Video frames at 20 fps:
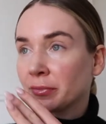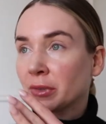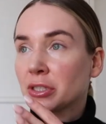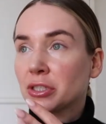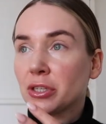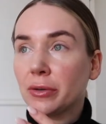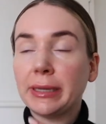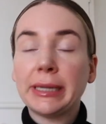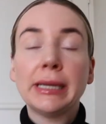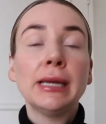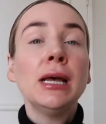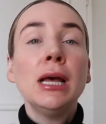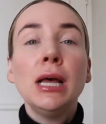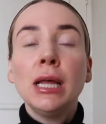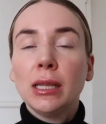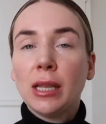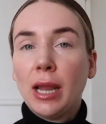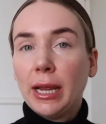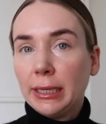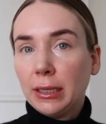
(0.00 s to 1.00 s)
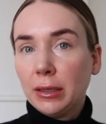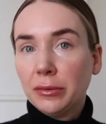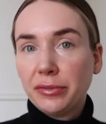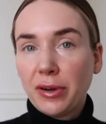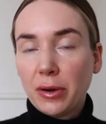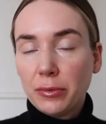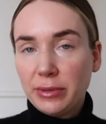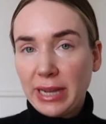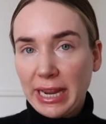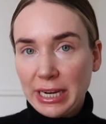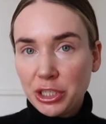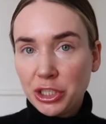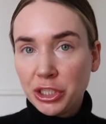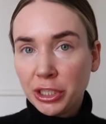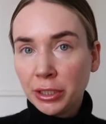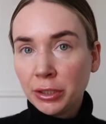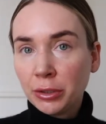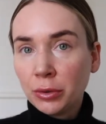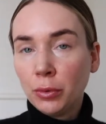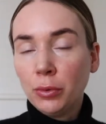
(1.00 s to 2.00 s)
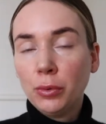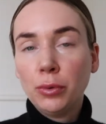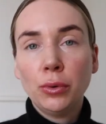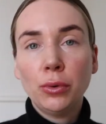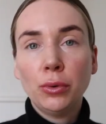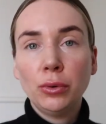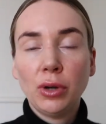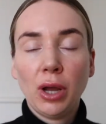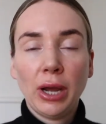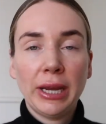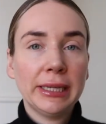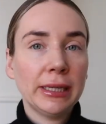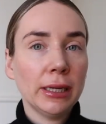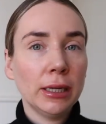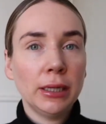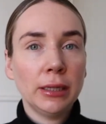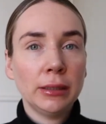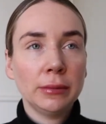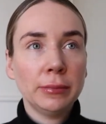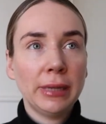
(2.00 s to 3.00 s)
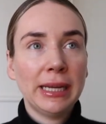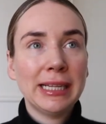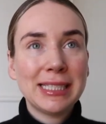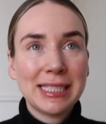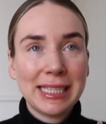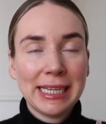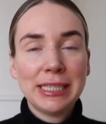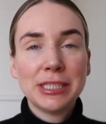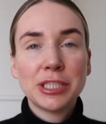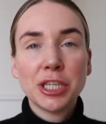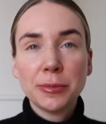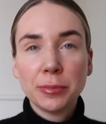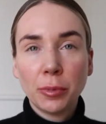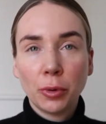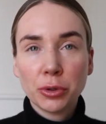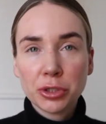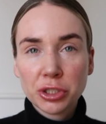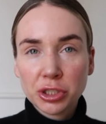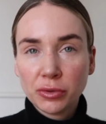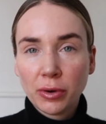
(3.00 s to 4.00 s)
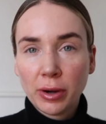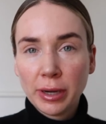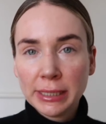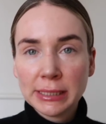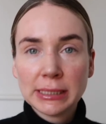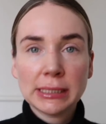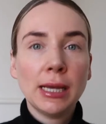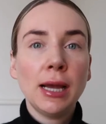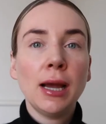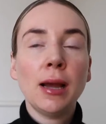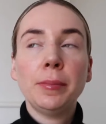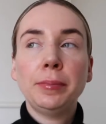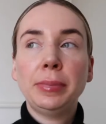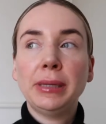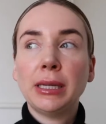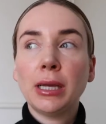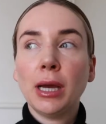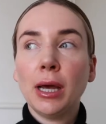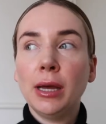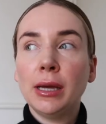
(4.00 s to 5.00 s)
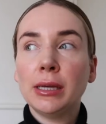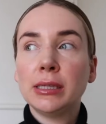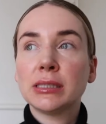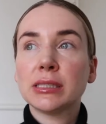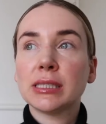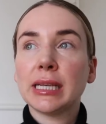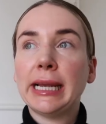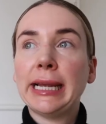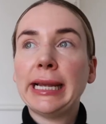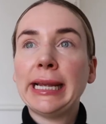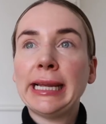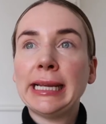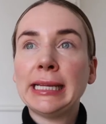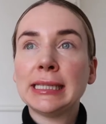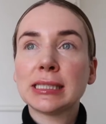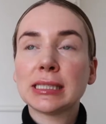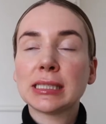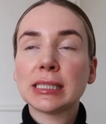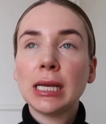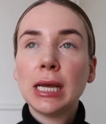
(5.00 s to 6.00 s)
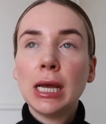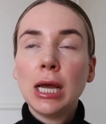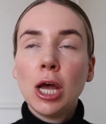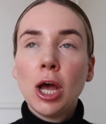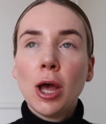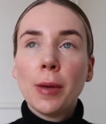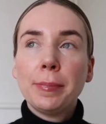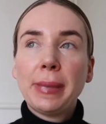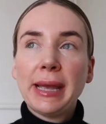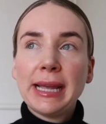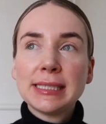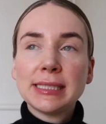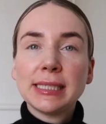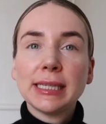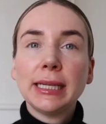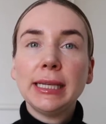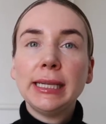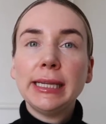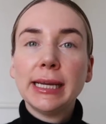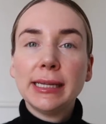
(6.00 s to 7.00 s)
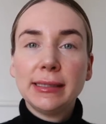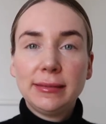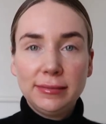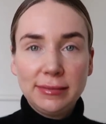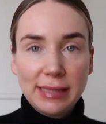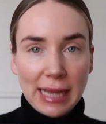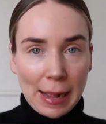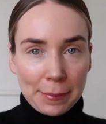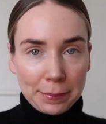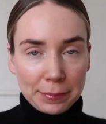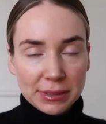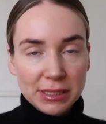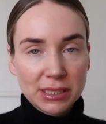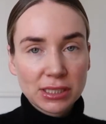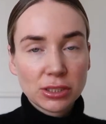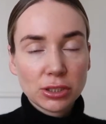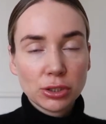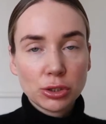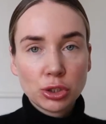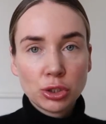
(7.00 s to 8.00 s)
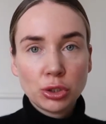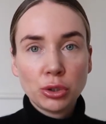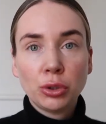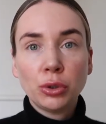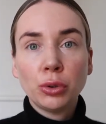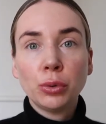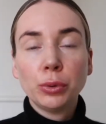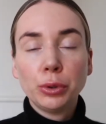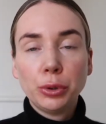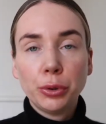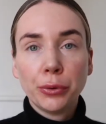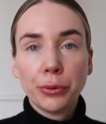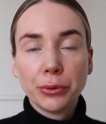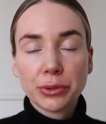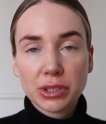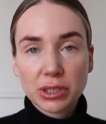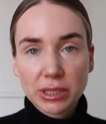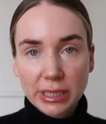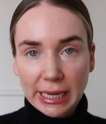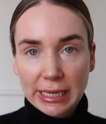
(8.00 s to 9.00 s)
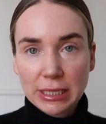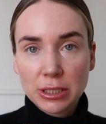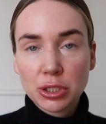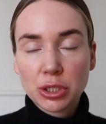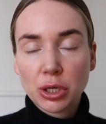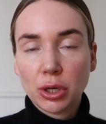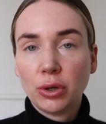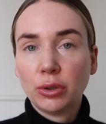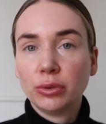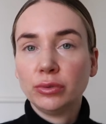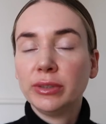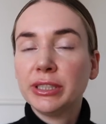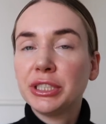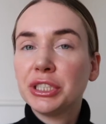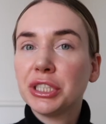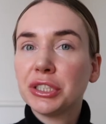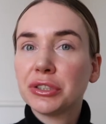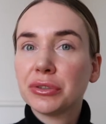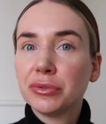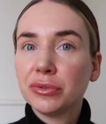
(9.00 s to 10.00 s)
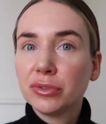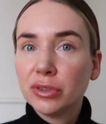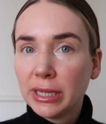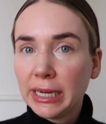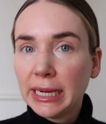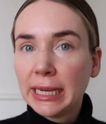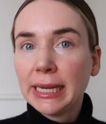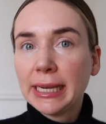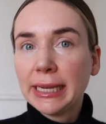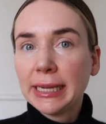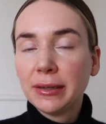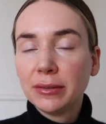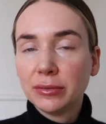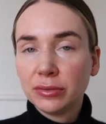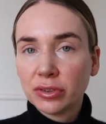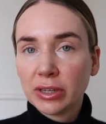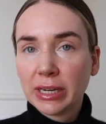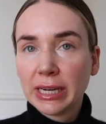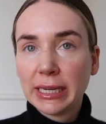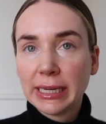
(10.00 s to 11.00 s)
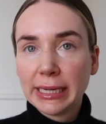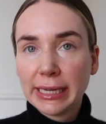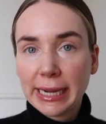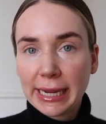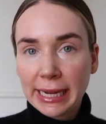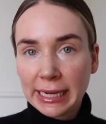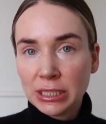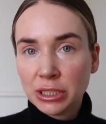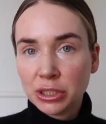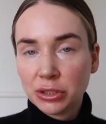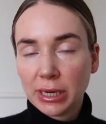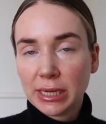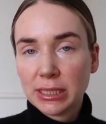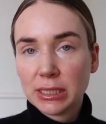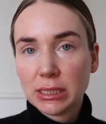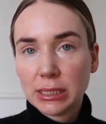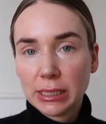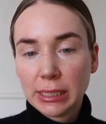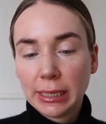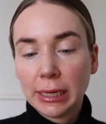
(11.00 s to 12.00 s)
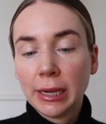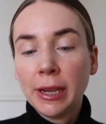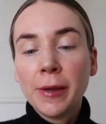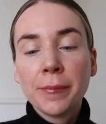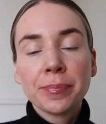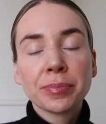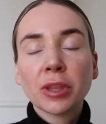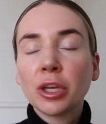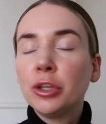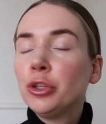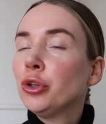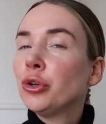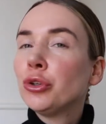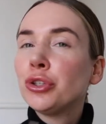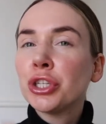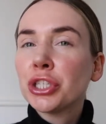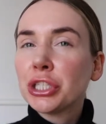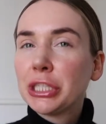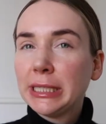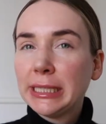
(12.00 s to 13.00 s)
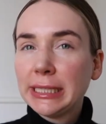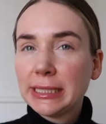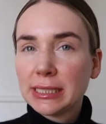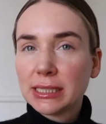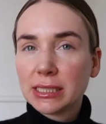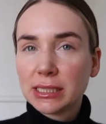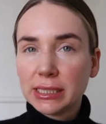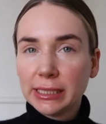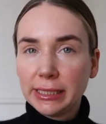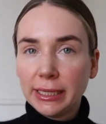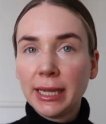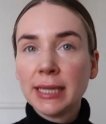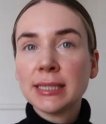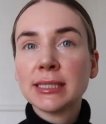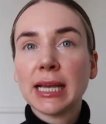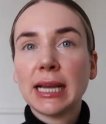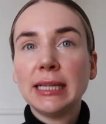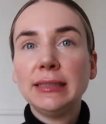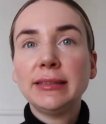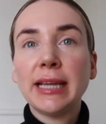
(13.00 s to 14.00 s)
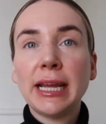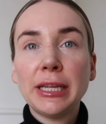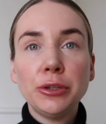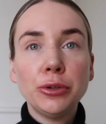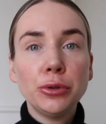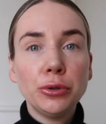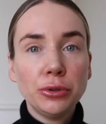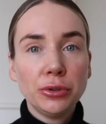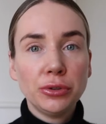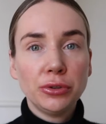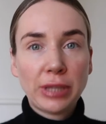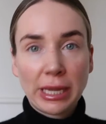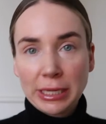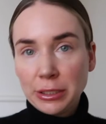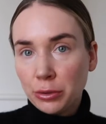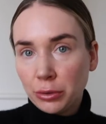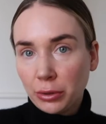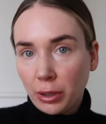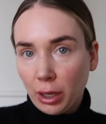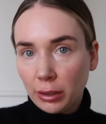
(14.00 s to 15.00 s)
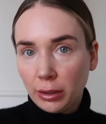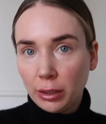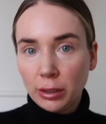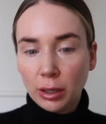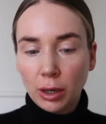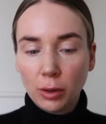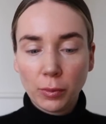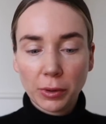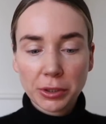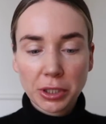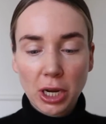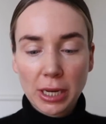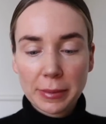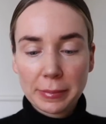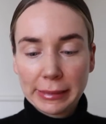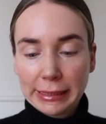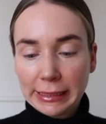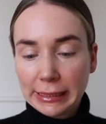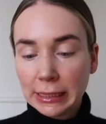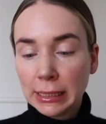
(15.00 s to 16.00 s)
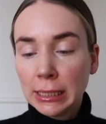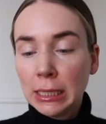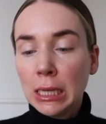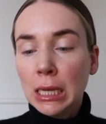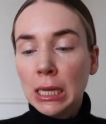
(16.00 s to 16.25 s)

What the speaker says: sorry, like a foundation or like a tinted moisturizer, because it basically adapts to your skin tone, which is really, really interesting. You just need to see it and then you kind of know what I mean.